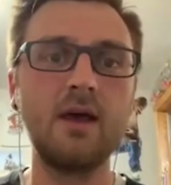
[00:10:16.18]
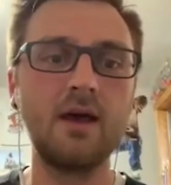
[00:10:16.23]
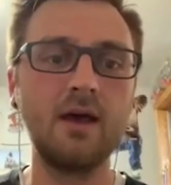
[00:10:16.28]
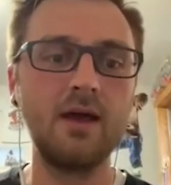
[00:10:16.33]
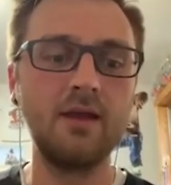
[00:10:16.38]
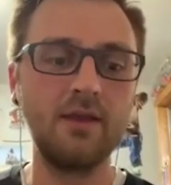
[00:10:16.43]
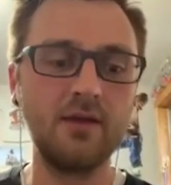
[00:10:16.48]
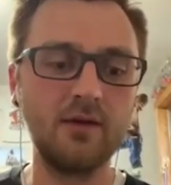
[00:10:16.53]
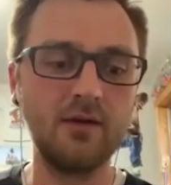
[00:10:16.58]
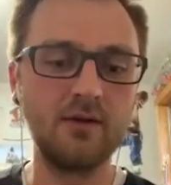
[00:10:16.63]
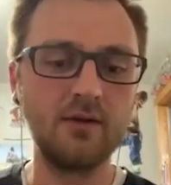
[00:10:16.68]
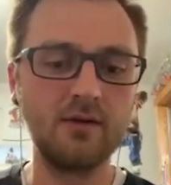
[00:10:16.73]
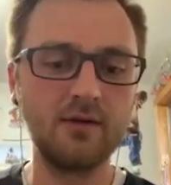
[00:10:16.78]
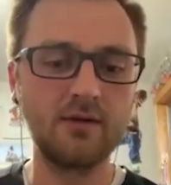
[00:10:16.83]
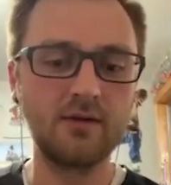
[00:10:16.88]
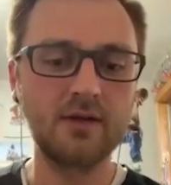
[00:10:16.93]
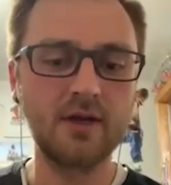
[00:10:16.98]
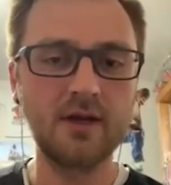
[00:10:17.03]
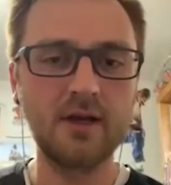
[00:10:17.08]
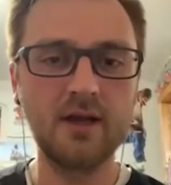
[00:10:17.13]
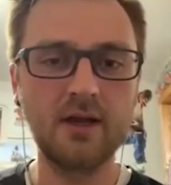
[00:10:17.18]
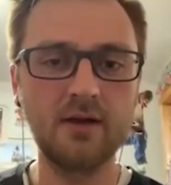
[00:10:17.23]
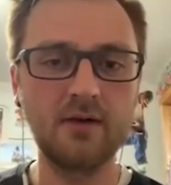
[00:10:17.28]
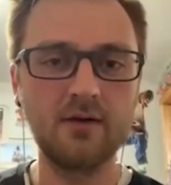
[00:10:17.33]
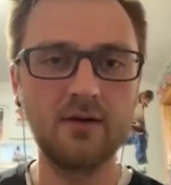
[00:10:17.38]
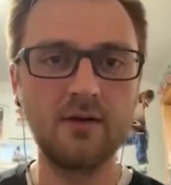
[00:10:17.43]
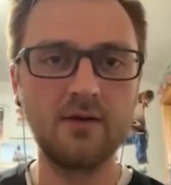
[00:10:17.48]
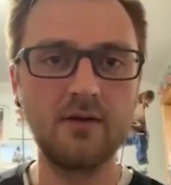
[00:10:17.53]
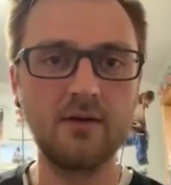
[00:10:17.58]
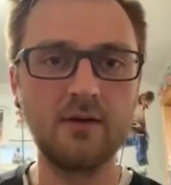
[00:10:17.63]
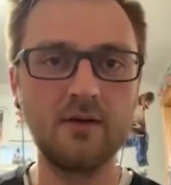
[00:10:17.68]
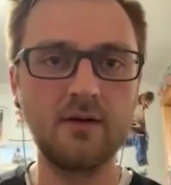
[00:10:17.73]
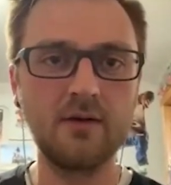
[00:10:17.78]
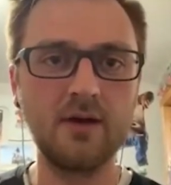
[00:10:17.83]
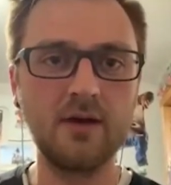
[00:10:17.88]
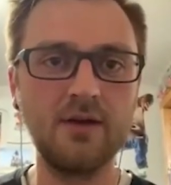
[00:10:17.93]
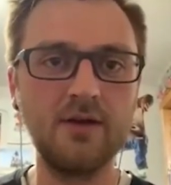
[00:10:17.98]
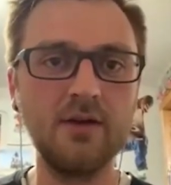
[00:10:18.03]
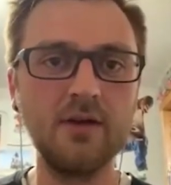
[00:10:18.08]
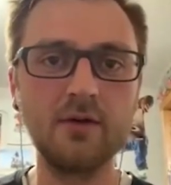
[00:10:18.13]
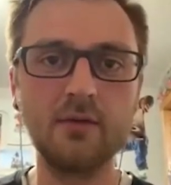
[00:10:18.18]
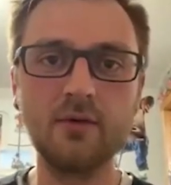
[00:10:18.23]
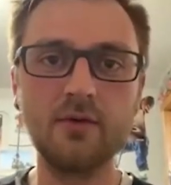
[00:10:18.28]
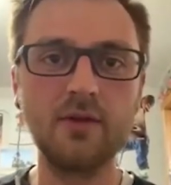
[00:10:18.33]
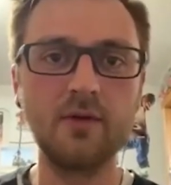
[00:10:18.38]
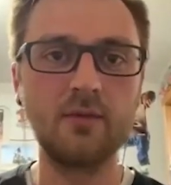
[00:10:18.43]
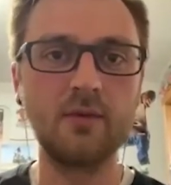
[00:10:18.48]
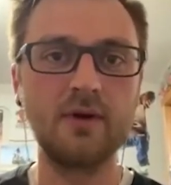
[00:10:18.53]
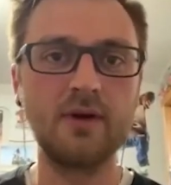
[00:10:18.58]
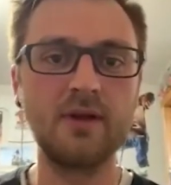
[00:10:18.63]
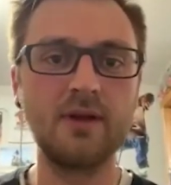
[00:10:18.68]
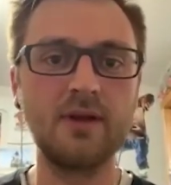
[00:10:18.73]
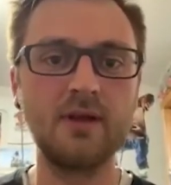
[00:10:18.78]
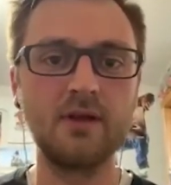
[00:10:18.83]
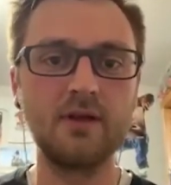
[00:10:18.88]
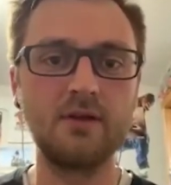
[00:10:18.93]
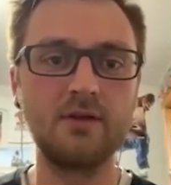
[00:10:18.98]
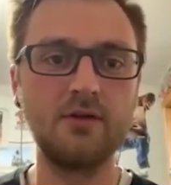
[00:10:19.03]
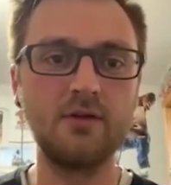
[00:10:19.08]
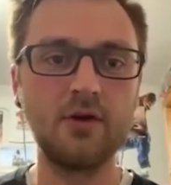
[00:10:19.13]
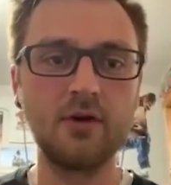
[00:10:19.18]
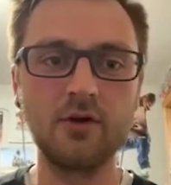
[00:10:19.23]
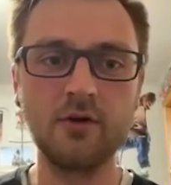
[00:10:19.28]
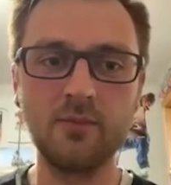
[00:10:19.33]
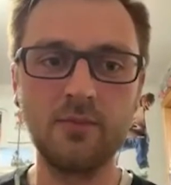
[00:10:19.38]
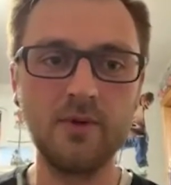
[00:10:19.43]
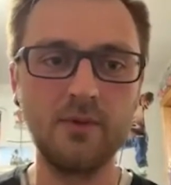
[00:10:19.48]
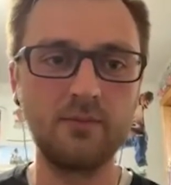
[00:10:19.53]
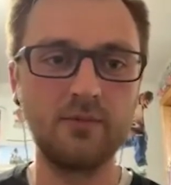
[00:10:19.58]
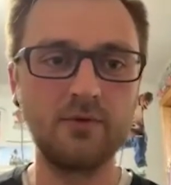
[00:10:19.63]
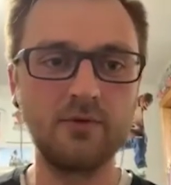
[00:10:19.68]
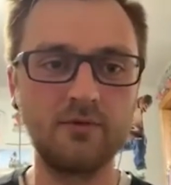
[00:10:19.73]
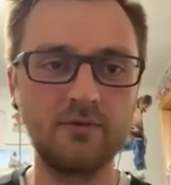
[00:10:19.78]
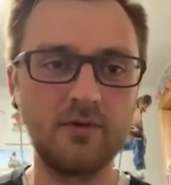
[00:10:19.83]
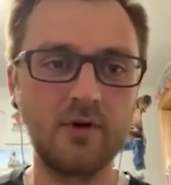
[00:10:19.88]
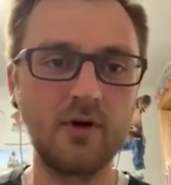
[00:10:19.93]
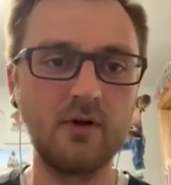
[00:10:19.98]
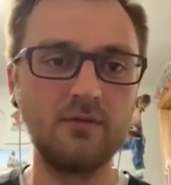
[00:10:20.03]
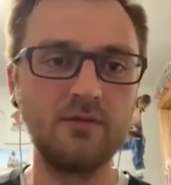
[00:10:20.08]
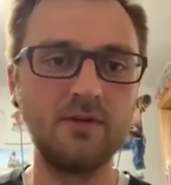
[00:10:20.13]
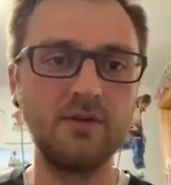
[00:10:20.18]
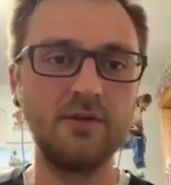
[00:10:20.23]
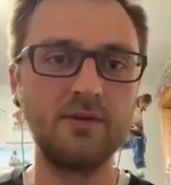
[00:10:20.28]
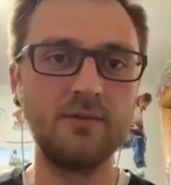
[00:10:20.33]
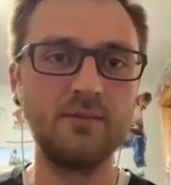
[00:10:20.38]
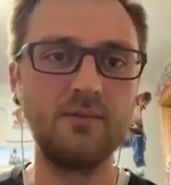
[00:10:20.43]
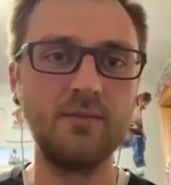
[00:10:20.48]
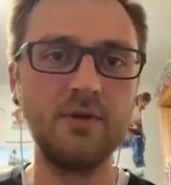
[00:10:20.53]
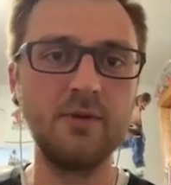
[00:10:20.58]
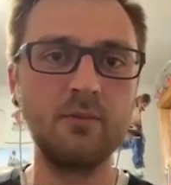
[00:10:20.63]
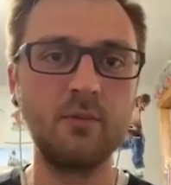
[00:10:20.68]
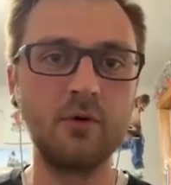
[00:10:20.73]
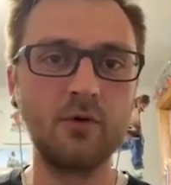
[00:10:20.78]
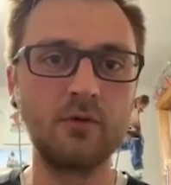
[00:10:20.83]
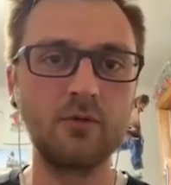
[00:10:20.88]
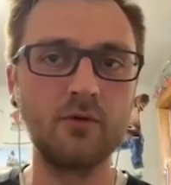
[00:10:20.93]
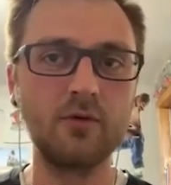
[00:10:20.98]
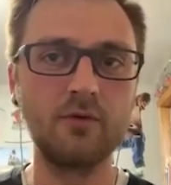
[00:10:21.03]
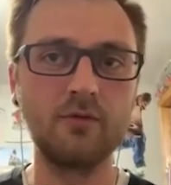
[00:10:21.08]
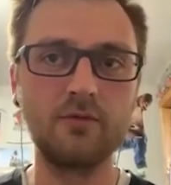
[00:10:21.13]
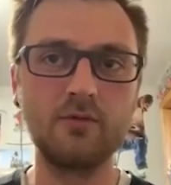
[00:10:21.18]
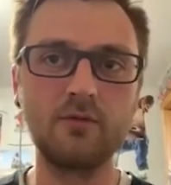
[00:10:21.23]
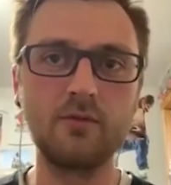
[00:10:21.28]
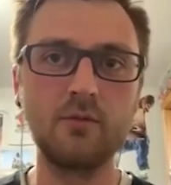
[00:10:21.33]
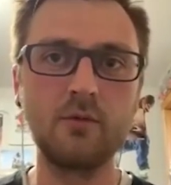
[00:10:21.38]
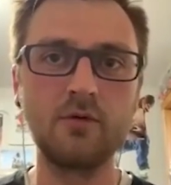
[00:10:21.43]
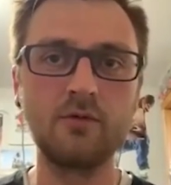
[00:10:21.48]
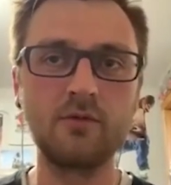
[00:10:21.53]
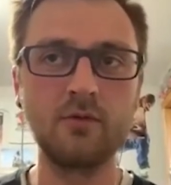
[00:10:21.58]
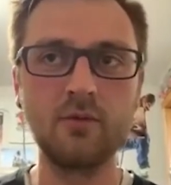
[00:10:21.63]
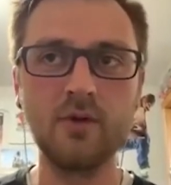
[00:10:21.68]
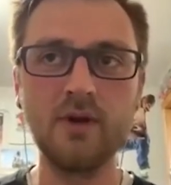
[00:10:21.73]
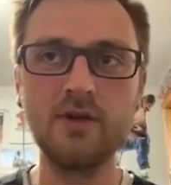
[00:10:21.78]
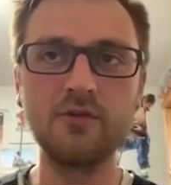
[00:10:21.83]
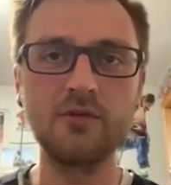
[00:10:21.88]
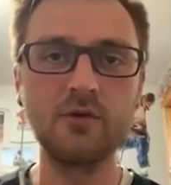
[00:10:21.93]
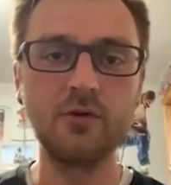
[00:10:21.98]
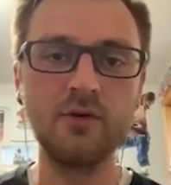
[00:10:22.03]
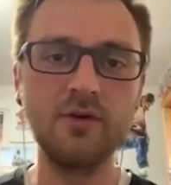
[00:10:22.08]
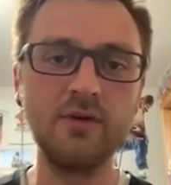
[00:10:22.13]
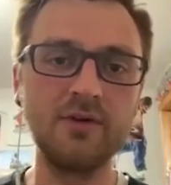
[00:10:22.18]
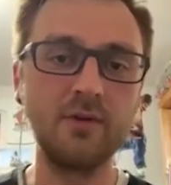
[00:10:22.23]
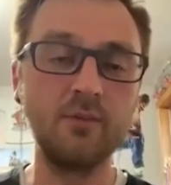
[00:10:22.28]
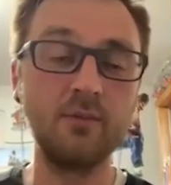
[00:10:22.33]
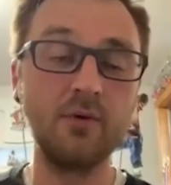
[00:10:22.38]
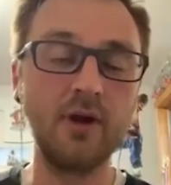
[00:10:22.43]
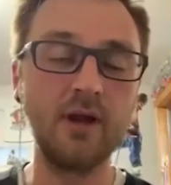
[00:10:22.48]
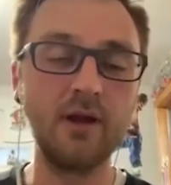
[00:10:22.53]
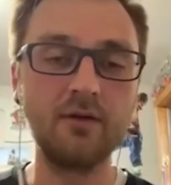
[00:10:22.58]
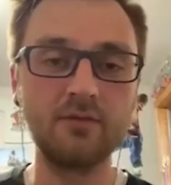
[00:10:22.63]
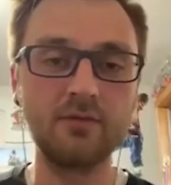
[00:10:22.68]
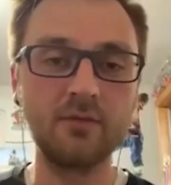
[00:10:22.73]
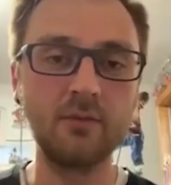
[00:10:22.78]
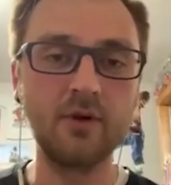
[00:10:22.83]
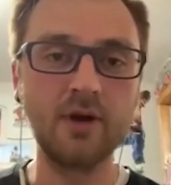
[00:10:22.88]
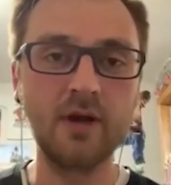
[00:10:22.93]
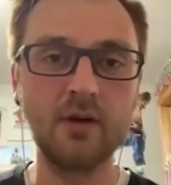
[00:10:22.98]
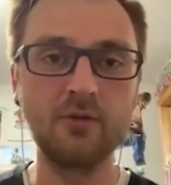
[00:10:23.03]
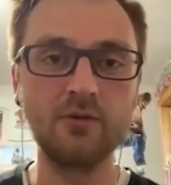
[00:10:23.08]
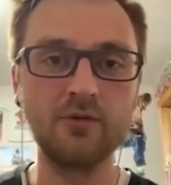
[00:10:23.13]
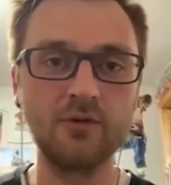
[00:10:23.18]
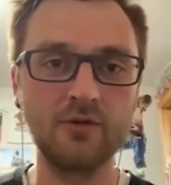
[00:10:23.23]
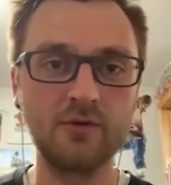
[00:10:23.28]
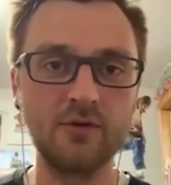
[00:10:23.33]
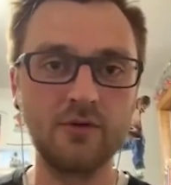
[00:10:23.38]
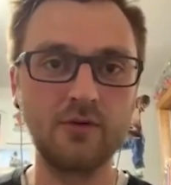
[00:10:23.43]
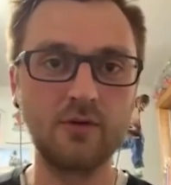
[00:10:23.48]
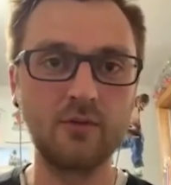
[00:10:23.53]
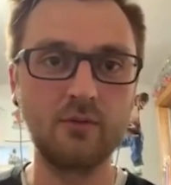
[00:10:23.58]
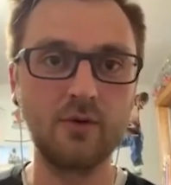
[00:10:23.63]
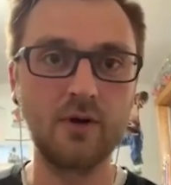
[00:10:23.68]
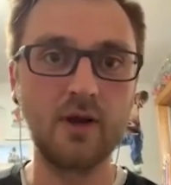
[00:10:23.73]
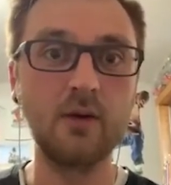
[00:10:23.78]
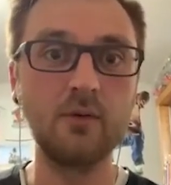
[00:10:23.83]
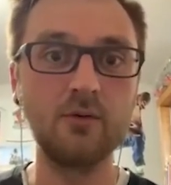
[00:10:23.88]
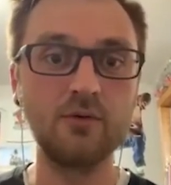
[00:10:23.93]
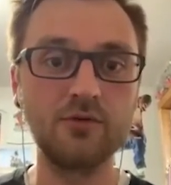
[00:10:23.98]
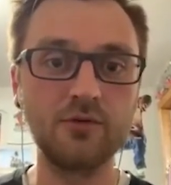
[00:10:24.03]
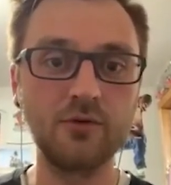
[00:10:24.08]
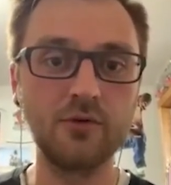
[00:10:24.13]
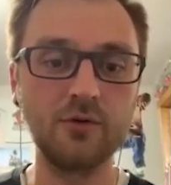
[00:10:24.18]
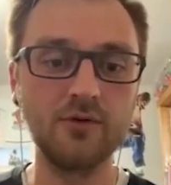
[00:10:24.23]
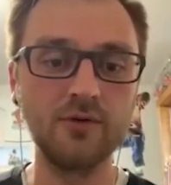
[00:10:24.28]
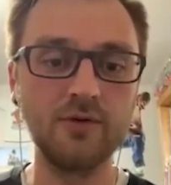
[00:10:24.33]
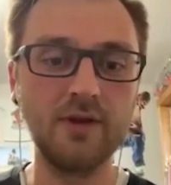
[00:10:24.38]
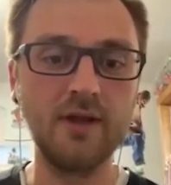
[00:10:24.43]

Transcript: And they kind of had an idea where they want to get younger people involved and be more of a race oriented brand from what I was told.